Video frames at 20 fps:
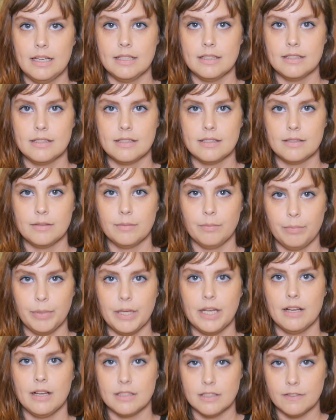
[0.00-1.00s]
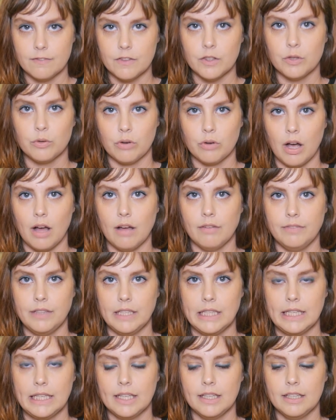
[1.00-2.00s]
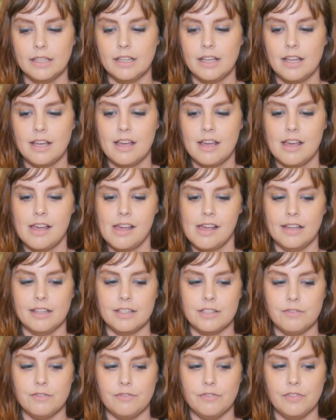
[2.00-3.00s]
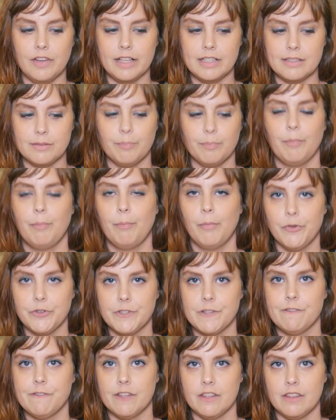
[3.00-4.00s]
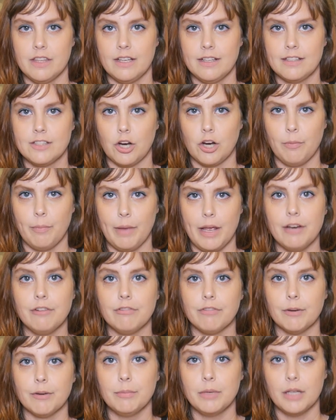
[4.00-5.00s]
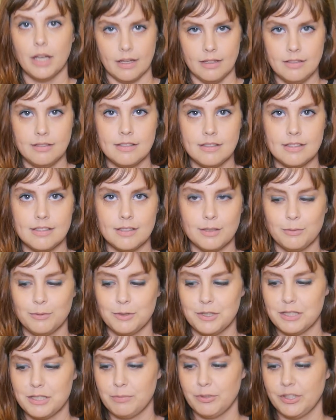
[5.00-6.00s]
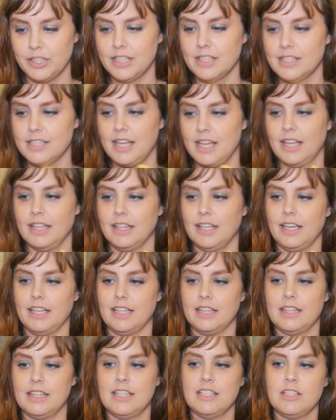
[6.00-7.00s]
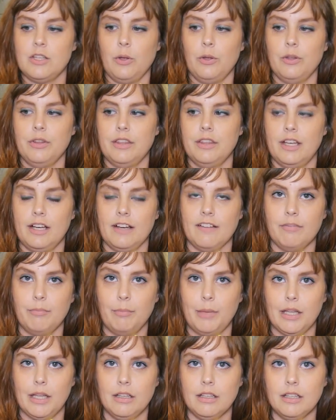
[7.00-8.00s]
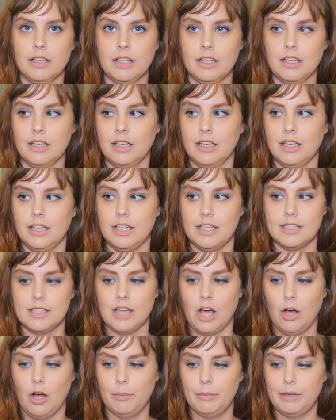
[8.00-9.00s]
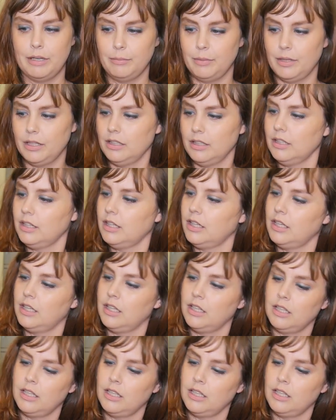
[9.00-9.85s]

of the raw vegan. It's most of the things are made from nuts, which is pretty insane. This whole thing of milk is almond milk,